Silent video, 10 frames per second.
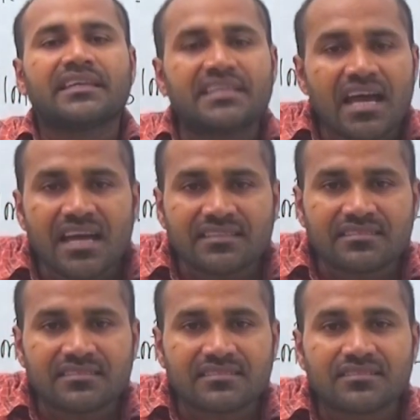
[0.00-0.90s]

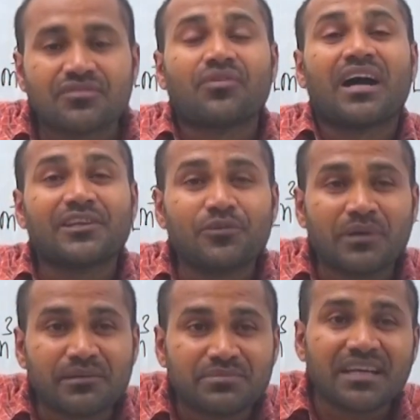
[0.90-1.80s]
gas? Volume
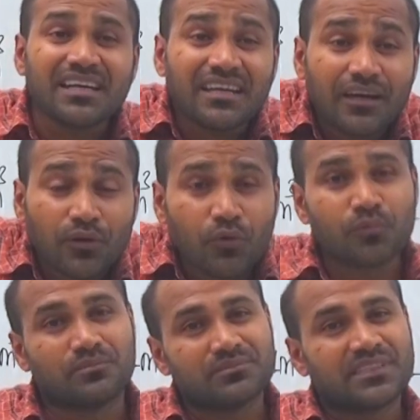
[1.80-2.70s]
of the
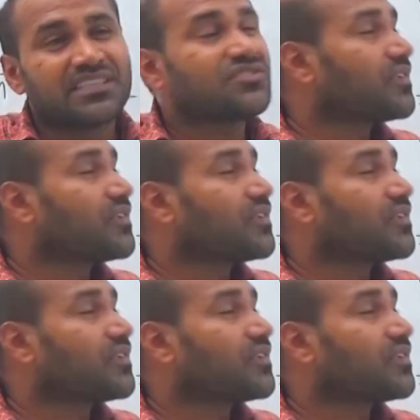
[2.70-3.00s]
room. That's